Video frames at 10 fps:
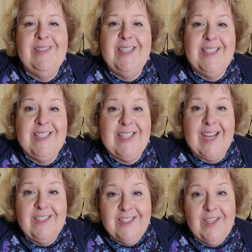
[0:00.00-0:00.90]
This is
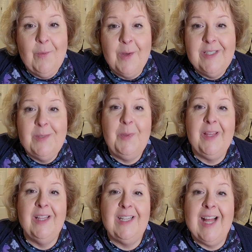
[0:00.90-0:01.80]
actually going to be
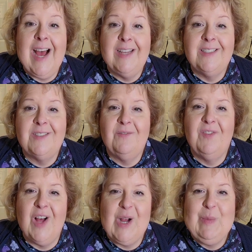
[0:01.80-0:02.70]
the last
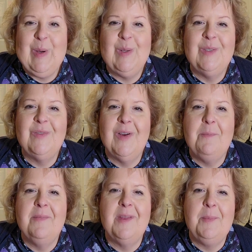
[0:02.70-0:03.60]
vlog post
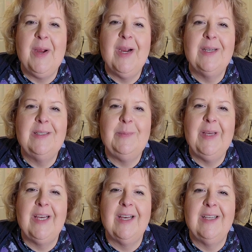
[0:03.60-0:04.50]
from the barracks
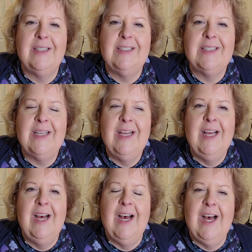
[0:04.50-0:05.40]
because
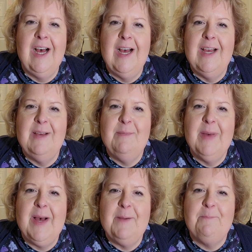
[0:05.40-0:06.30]
I'm
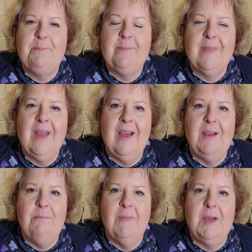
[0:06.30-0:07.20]
um,
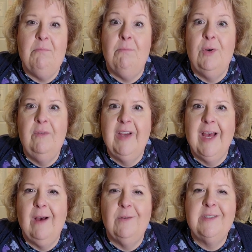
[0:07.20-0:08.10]
I'm
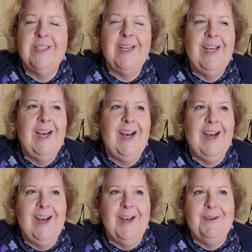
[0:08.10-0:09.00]
moving out,
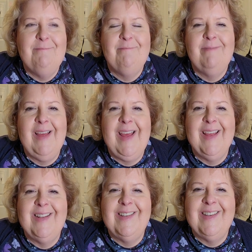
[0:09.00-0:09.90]

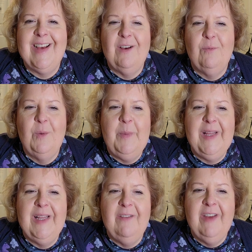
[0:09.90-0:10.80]
and will
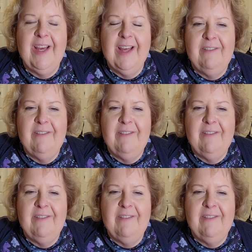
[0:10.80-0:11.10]
be living.